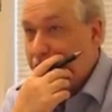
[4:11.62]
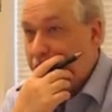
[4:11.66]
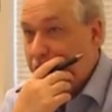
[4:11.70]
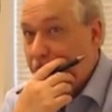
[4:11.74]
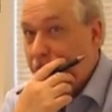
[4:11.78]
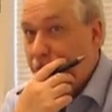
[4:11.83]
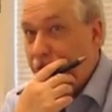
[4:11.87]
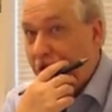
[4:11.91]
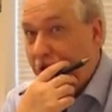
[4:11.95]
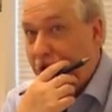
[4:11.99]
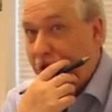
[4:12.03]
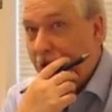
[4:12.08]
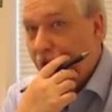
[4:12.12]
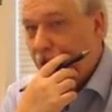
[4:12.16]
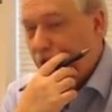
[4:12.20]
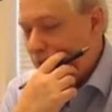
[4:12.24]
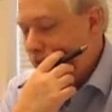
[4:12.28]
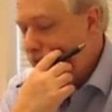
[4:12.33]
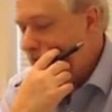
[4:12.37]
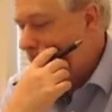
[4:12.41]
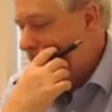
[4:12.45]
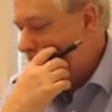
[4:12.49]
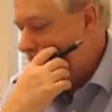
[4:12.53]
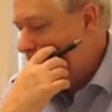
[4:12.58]
we keep that
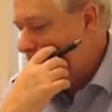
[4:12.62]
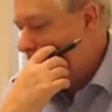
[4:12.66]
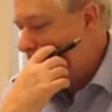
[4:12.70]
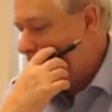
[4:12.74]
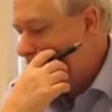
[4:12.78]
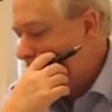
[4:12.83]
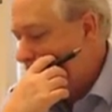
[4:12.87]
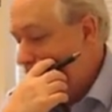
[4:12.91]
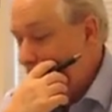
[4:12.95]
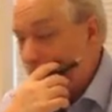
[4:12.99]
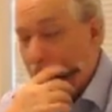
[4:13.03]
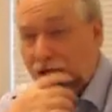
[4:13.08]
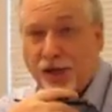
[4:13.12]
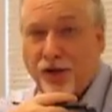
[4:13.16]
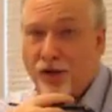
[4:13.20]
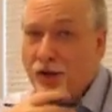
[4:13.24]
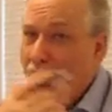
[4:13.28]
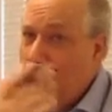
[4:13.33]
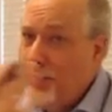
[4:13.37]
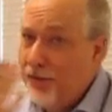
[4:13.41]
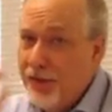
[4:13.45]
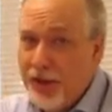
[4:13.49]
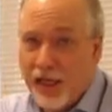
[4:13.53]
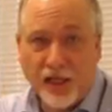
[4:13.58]
one. I don't know
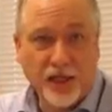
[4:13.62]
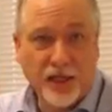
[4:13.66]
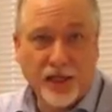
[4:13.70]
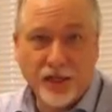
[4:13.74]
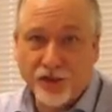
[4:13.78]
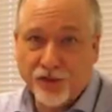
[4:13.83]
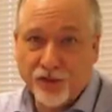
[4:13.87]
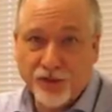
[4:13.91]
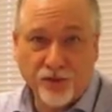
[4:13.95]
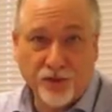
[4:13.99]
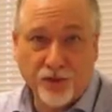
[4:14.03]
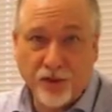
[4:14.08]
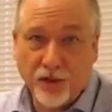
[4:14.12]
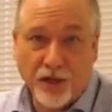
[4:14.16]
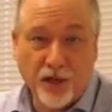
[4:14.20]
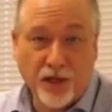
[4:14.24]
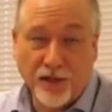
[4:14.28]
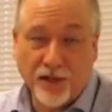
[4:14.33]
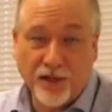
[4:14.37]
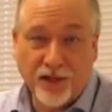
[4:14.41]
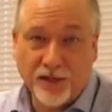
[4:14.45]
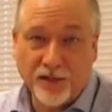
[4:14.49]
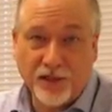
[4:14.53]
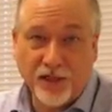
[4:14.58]
how many letters
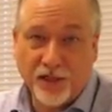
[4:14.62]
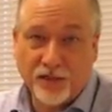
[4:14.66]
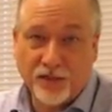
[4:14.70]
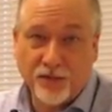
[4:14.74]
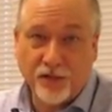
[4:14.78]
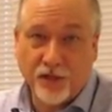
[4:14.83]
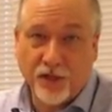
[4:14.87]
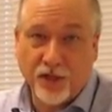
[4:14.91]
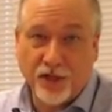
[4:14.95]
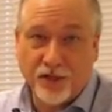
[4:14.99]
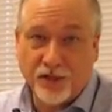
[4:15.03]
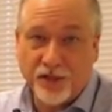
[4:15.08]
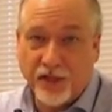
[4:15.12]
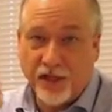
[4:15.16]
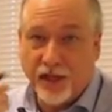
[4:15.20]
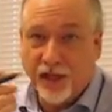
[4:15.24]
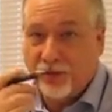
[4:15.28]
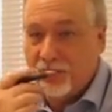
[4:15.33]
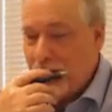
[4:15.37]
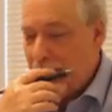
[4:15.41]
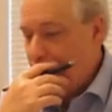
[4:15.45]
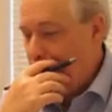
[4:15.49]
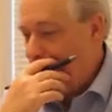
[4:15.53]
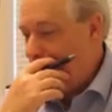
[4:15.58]
of these things we're going to
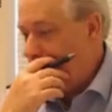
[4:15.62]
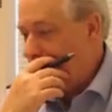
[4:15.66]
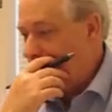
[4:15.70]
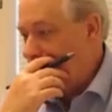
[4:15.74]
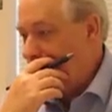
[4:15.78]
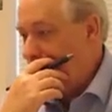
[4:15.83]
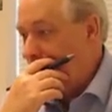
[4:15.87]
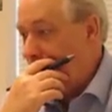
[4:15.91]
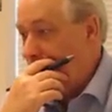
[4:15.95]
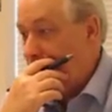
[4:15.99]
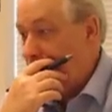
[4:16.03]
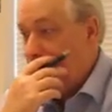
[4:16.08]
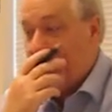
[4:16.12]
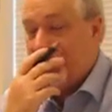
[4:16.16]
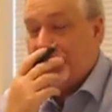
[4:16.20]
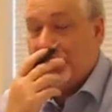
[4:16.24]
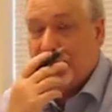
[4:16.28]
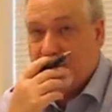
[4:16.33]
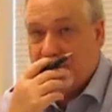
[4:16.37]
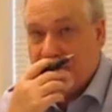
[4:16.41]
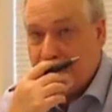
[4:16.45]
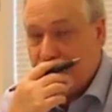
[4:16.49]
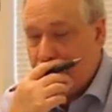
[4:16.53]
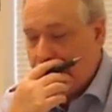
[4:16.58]
see, right? We could see lots
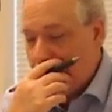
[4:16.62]
of them,